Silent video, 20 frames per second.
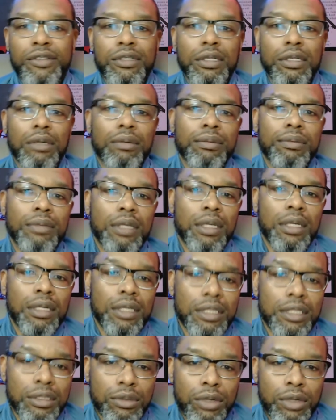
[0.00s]
So
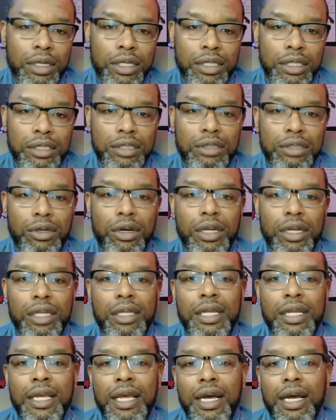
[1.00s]
let's go ahead and get started.